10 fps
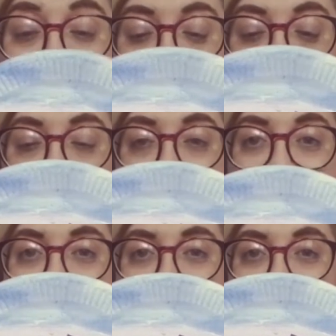
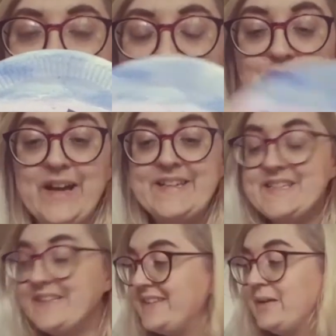okay? Now I
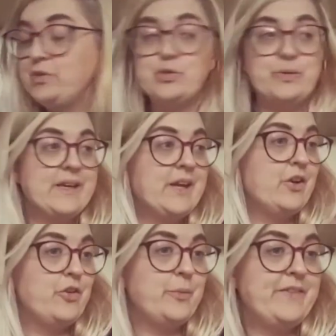did say I would show you
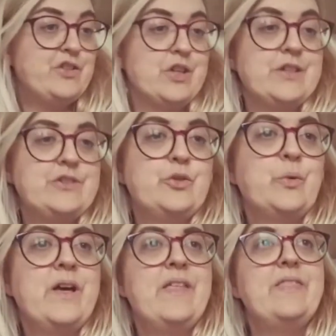another way of doing it, so
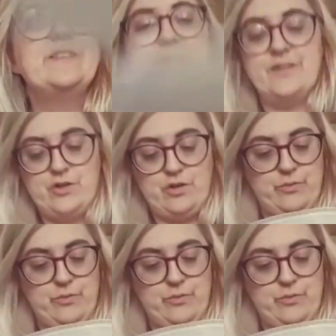this is another